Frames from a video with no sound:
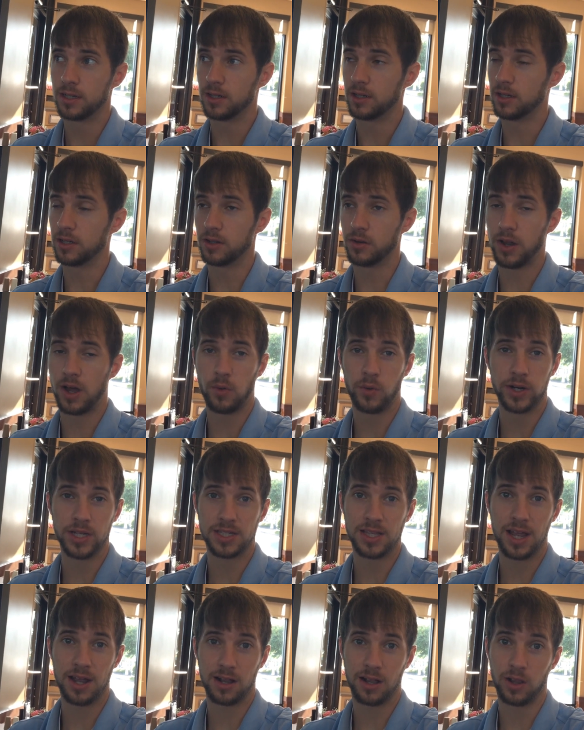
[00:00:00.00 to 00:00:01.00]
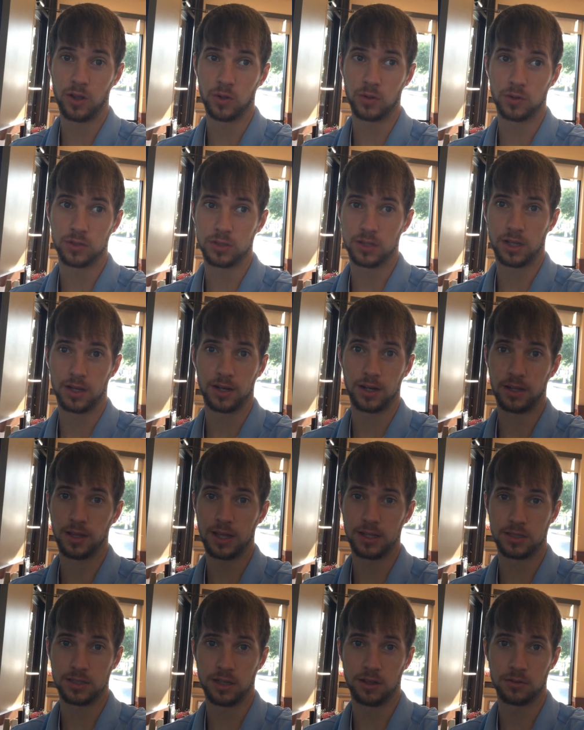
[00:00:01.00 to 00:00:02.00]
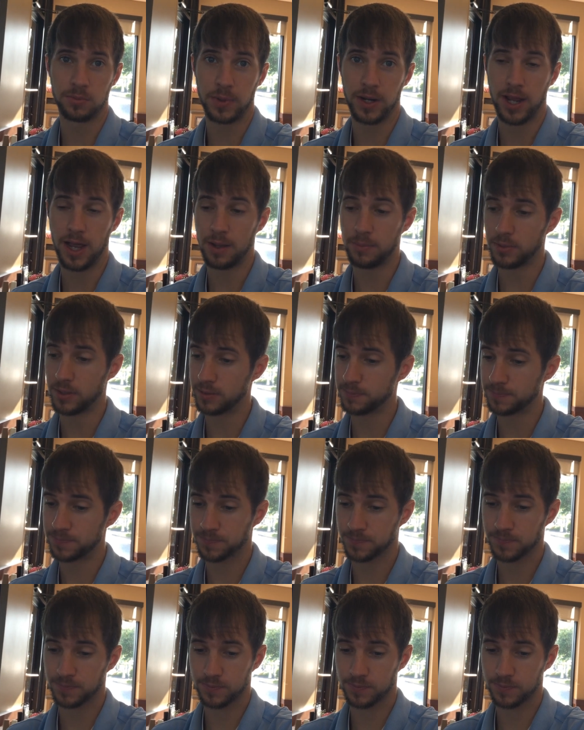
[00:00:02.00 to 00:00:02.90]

Uh, not when it's that close, like, that stuff's been happening.